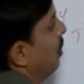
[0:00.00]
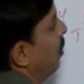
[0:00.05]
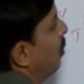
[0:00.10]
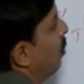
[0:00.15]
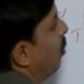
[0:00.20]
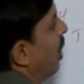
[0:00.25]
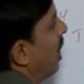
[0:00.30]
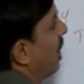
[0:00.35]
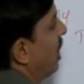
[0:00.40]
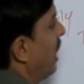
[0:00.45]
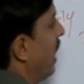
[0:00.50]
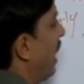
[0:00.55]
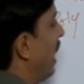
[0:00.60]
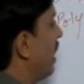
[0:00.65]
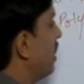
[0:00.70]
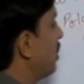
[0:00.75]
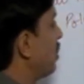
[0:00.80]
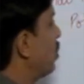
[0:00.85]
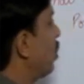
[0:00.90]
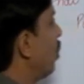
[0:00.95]
what
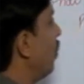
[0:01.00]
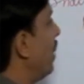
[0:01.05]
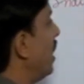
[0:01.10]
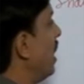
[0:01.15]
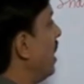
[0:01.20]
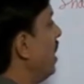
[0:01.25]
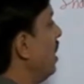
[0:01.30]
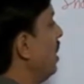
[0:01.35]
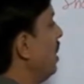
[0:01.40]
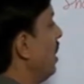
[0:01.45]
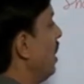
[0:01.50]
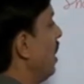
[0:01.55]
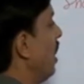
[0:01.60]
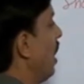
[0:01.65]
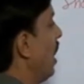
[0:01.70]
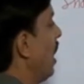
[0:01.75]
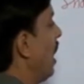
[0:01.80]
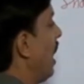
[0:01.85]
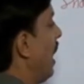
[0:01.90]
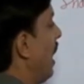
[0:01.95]
has to be
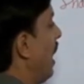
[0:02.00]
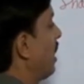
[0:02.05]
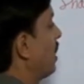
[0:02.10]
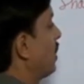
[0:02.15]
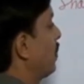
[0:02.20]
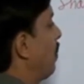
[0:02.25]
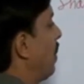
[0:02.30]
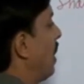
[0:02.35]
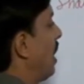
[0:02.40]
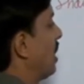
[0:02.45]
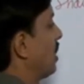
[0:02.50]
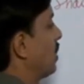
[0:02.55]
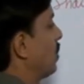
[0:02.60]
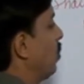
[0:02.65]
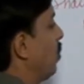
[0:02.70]
x plus